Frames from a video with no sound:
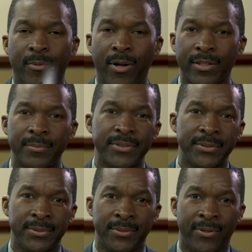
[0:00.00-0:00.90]
Welcome
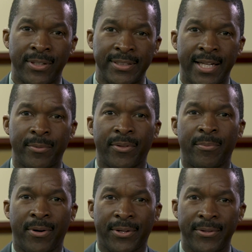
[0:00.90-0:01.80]
to On Deck with
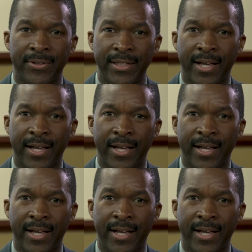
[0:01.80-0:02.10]
Mercury.